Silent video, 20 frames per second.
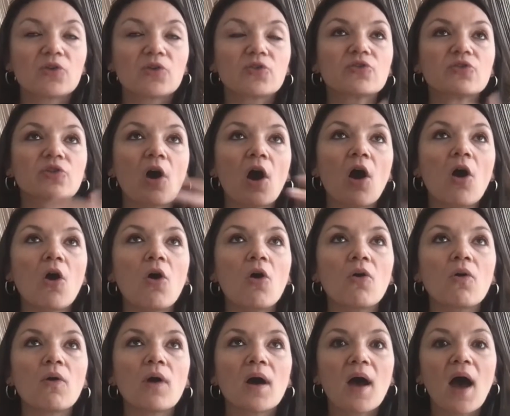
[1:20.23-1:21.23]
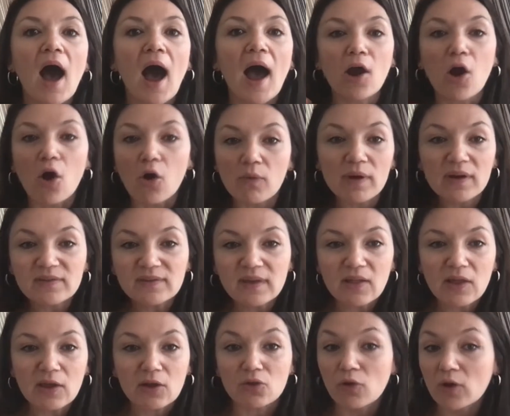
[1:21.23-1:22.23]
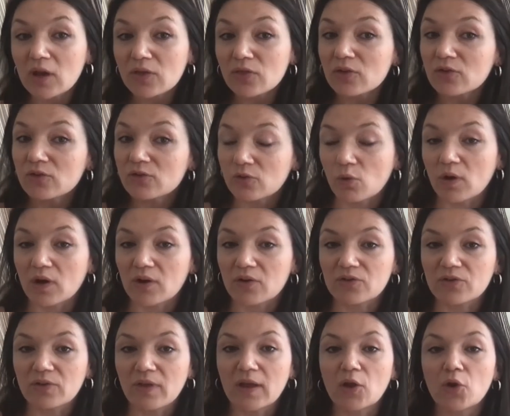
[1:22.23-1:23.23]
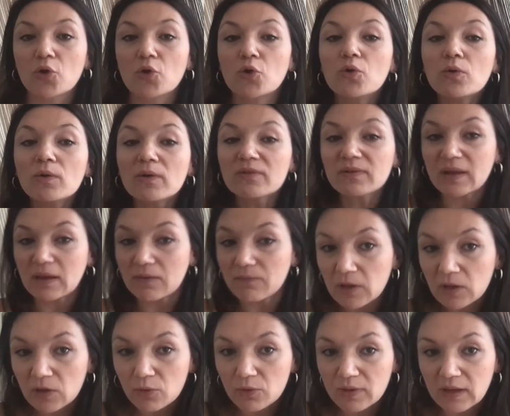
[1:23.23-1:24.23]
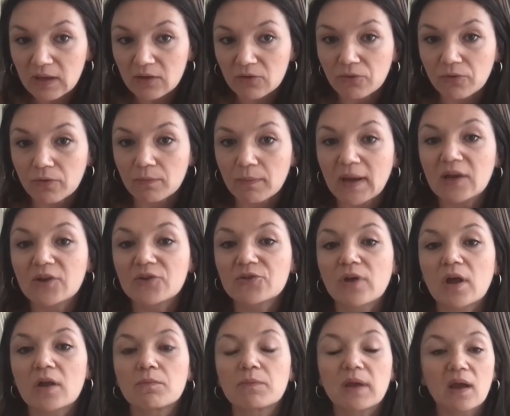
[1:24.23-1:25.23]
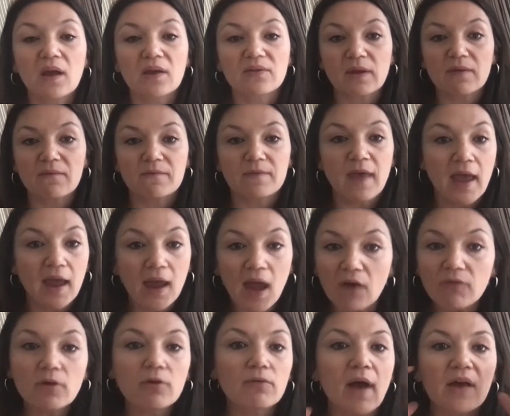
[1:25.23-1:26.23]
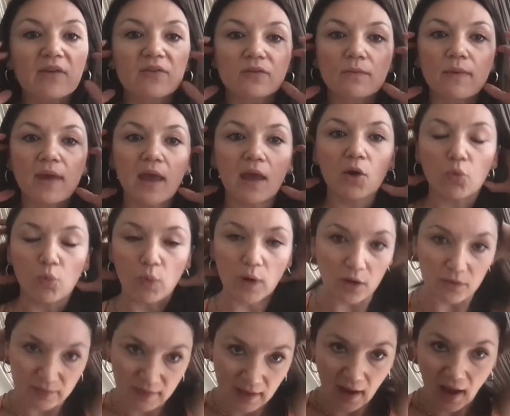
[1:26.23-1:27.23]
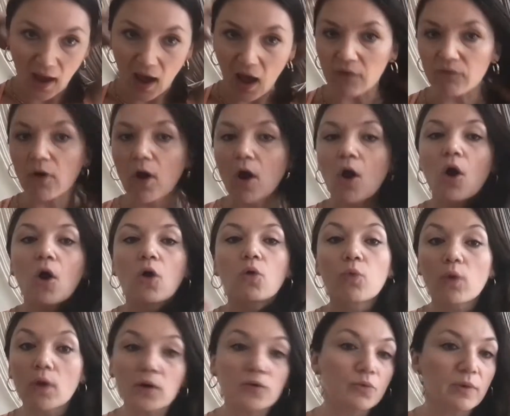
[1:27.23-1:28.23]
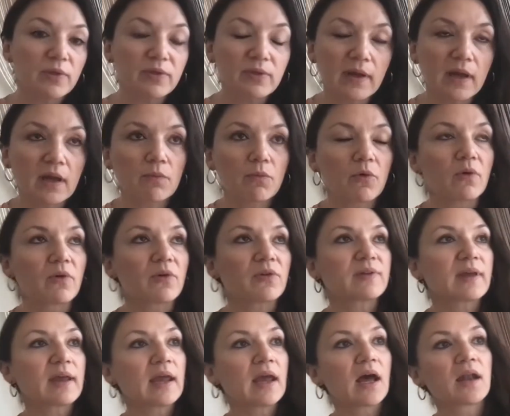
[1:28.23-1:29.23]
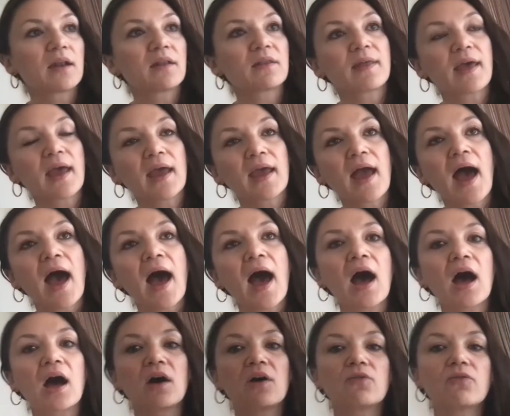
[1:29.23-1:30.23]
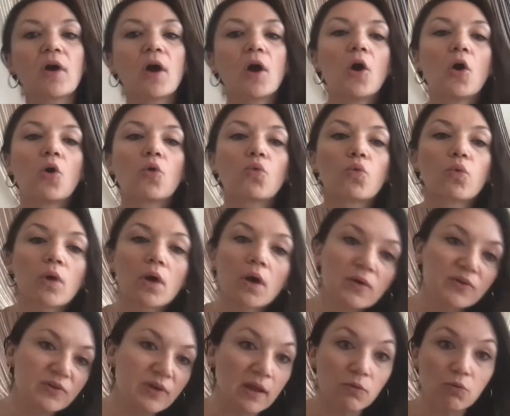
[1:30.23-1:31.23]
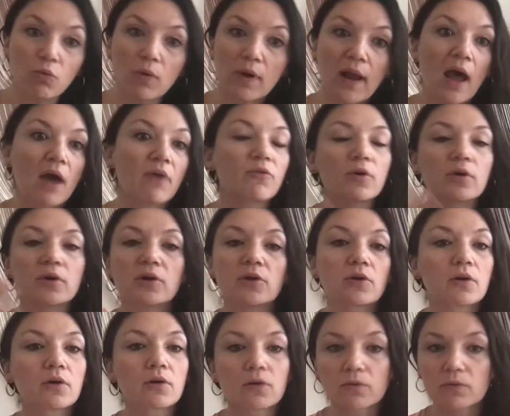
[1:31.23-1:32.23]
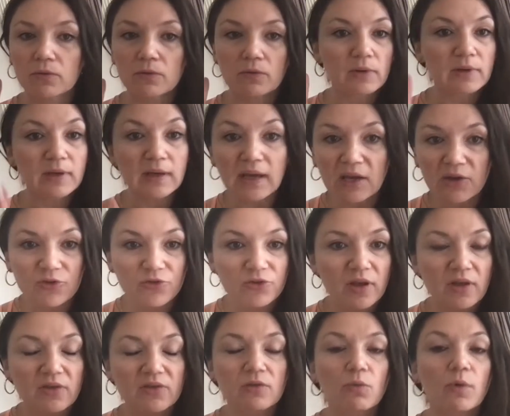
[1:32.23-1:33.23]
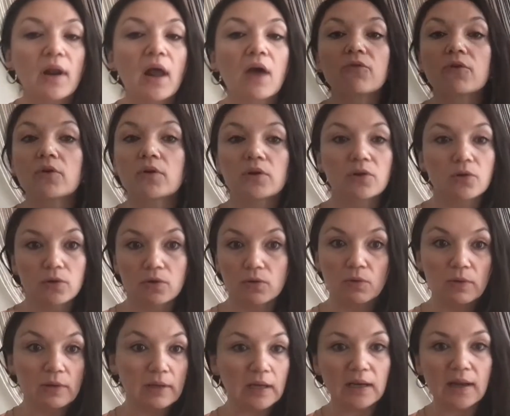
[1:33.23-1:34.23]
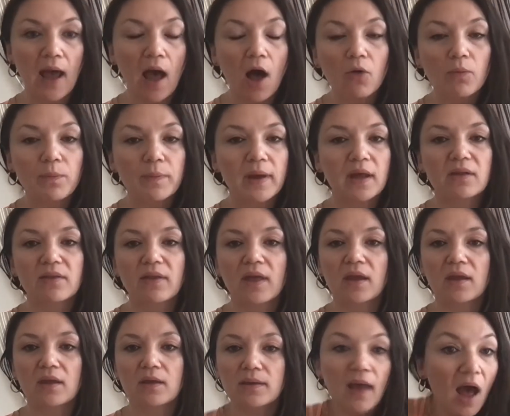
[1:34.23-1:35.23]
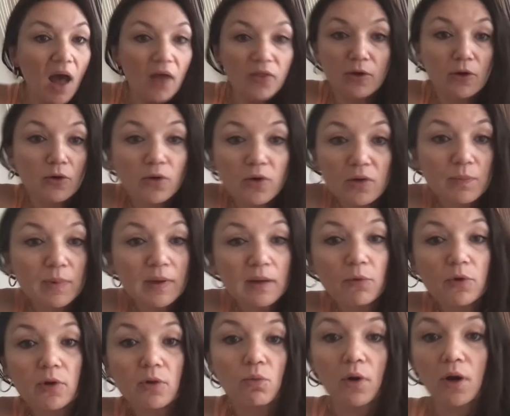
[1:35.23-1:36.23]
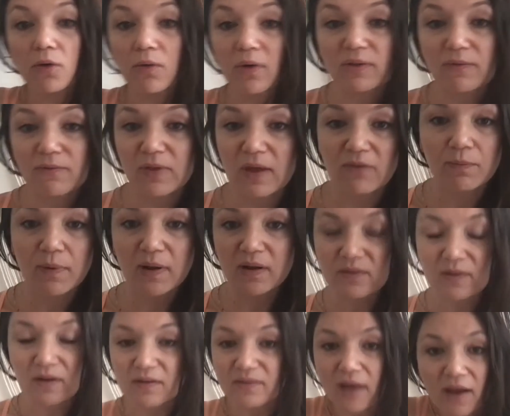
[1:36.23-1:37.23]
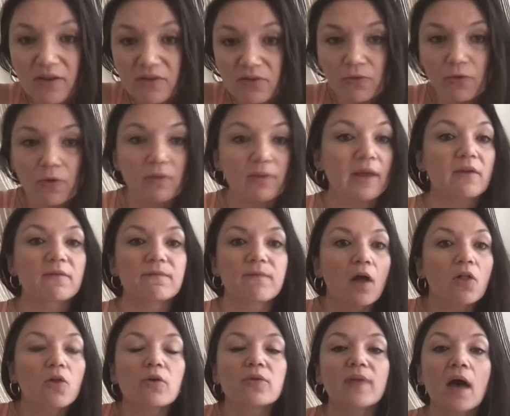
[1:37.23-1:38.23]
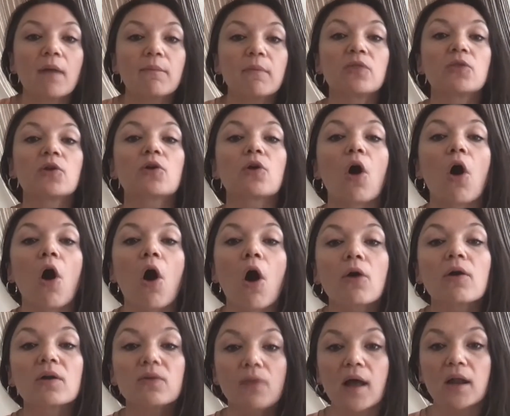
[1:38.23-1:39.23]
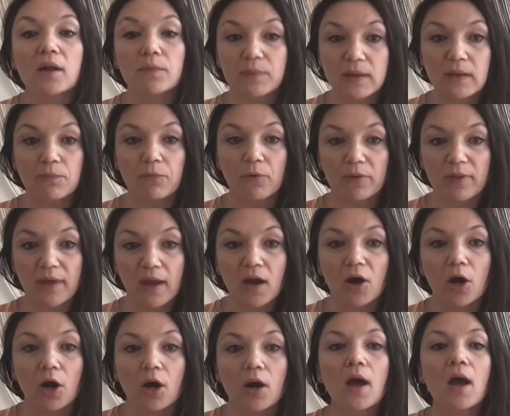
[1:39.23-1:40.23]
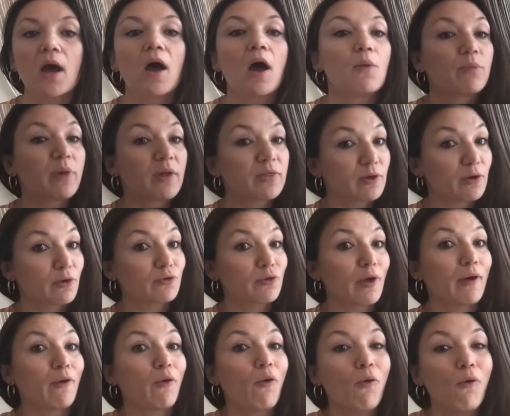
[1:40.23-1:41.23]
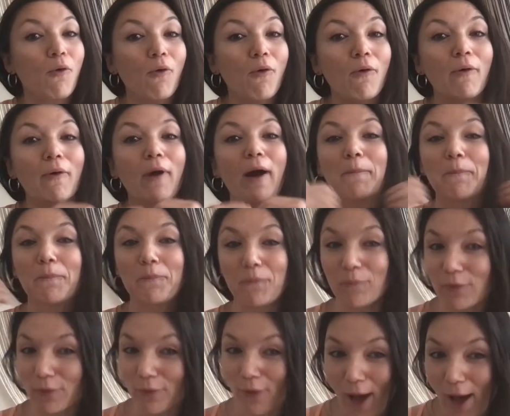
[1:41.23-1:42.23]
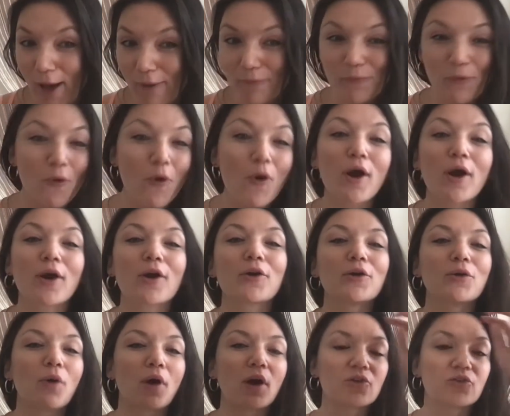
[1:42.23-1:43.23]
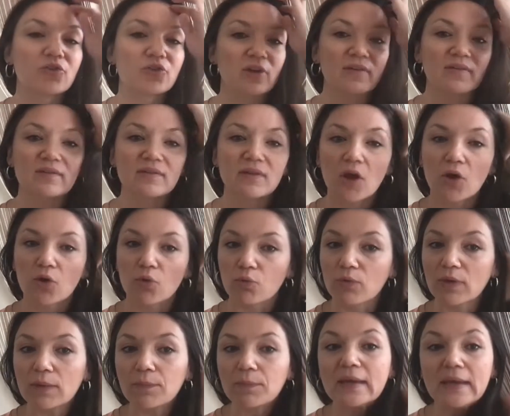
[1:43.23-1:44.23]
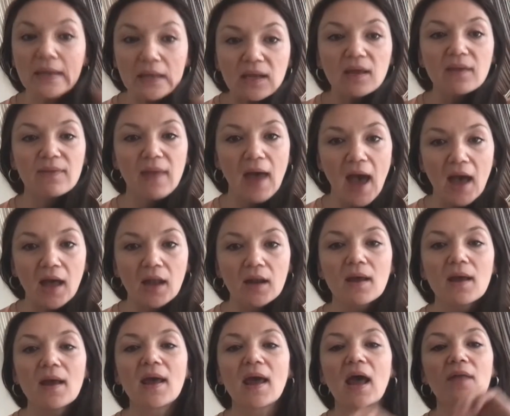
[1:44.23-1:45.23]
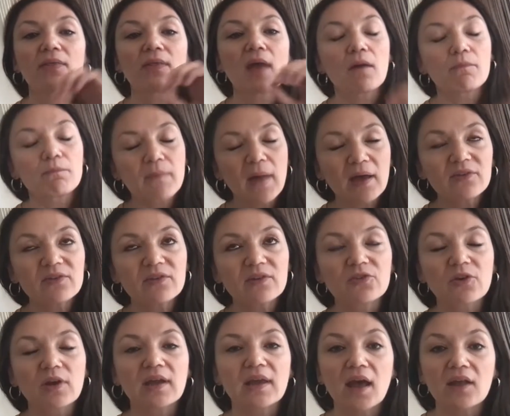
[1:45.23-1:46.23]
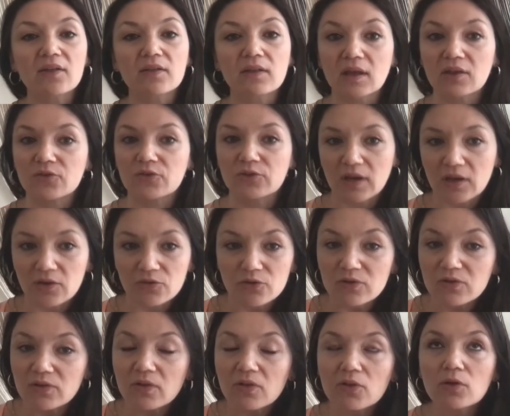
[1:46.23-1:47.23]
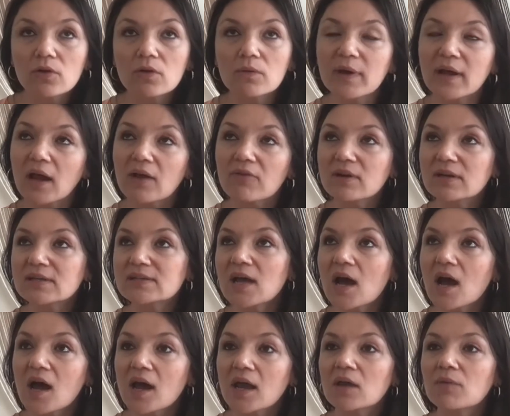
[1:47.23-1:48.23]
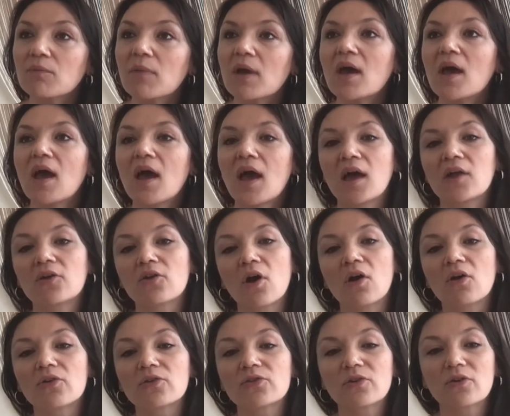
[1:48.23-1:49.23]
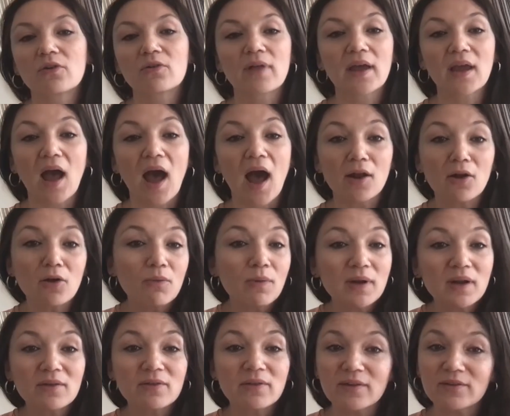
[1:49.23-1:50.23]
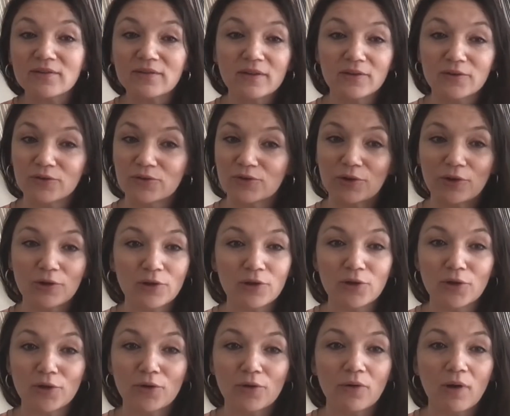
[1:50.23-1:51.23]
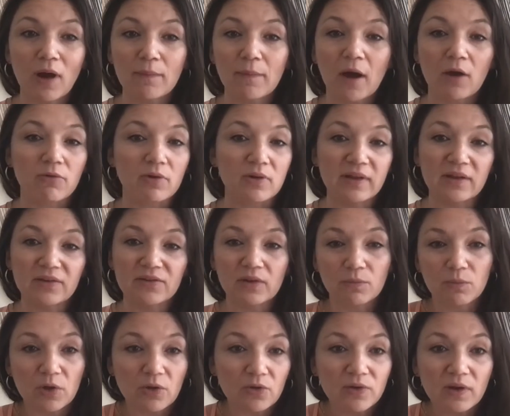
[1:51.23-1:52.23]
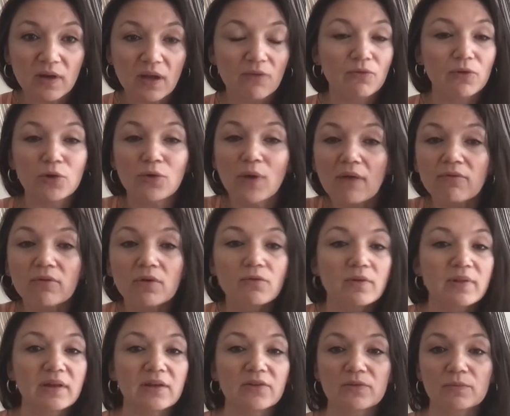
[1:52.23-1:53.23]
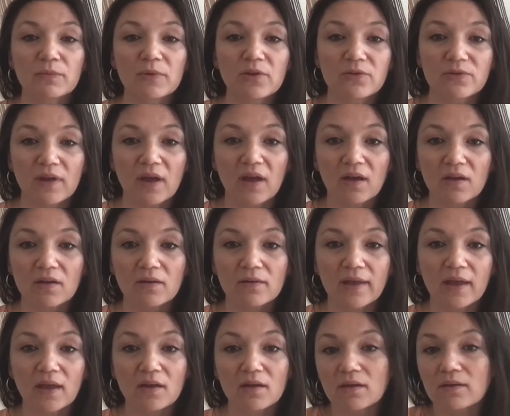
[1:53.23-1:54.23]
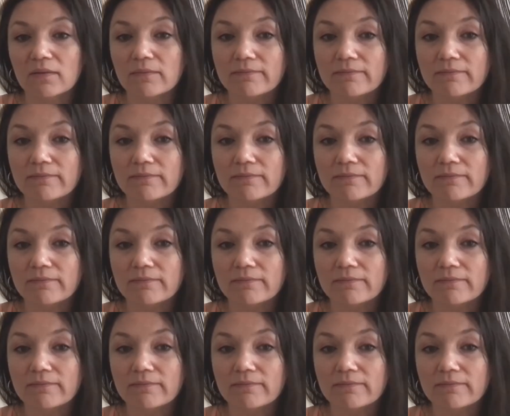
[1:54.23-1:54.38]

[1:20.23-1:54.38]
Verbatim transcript: So I always say, like, look at the source, like, who is giving you the information? Because if they have a resume where they have worked with labels and they have worked in whatever your niche is and whatever you need help in, like, yeah, they're good people to work with. If they've been successful, like, follow them. And there are a lot of people there, but there's a whole lot more who are just repeating that. And that message, again, like, changes a little bit every time. And also, like, I don't want to listen to you about releasing music if you haven't released music. Like,